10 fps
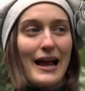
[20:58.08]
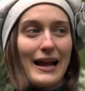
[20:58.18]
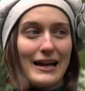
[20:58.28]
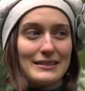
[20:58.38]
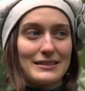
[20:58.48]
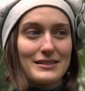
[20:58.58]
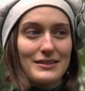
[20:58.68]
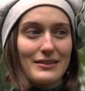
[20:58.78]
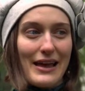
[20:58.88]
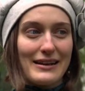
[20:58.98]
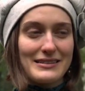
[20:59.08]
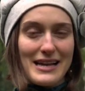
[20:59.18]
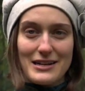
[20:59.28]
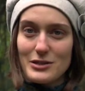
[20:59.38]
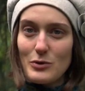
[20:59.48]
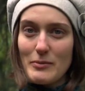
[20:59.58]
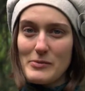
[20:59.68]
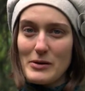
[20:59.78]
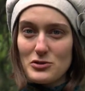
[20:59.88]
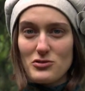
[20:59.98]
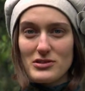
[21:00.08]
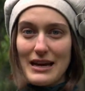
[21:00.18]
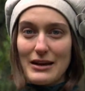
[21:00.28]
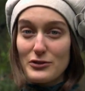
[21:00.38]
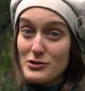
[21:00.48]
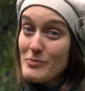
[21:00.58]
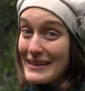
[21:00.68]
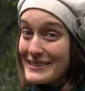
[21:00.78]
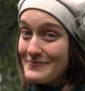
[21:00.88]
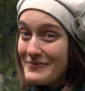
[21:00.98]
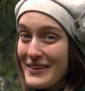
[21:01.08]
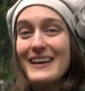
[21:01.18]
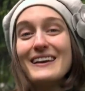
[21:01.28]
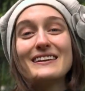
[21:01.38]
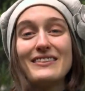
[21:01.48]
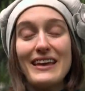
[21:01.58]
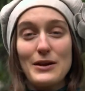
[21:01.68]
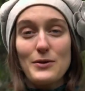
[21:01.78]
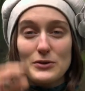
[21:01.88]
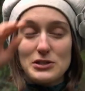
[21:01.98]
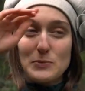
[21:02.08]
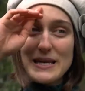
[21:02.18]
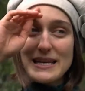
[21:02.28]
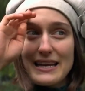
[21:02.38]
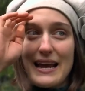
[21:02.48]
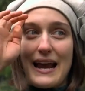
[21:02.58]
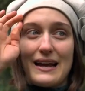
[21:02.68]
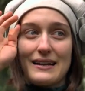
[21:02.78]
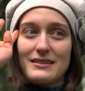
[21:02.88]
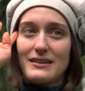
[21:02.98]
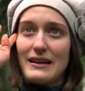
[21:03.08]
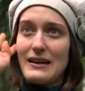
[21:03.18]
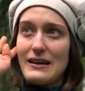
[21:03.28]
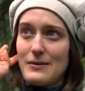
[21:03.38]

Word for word: and that is actually where my publishers and I first met. They were speaking at a